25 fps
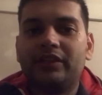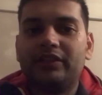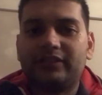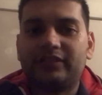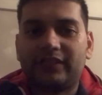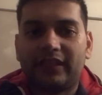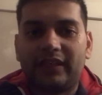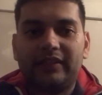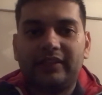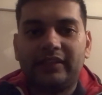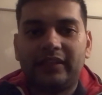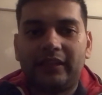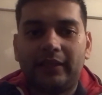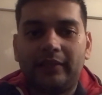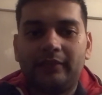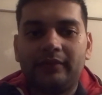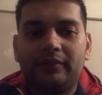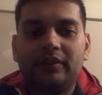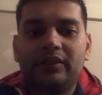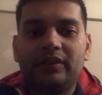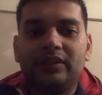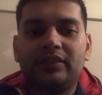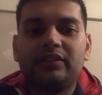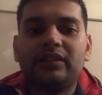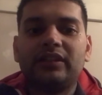Second thing.
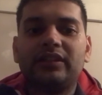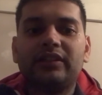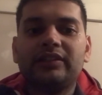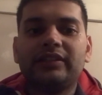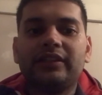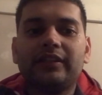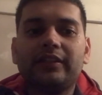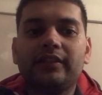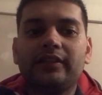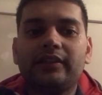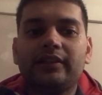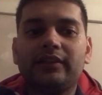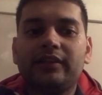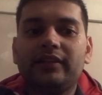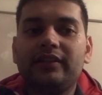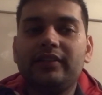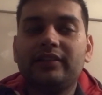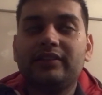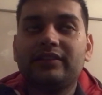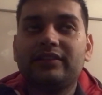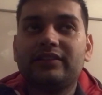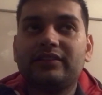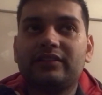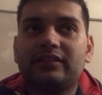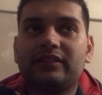Third thing
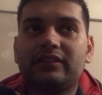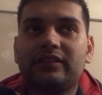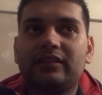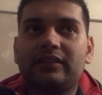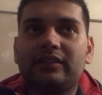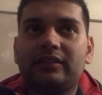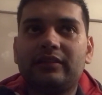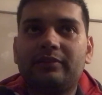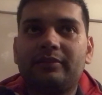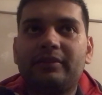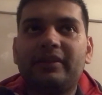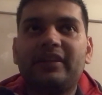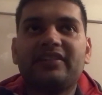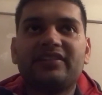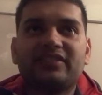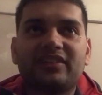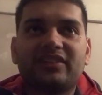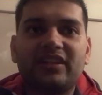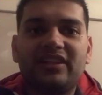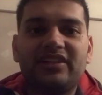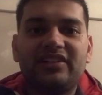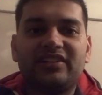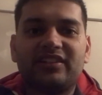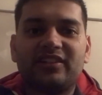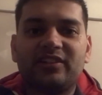is pretty
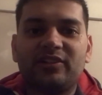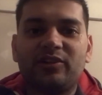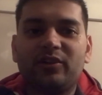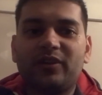strange.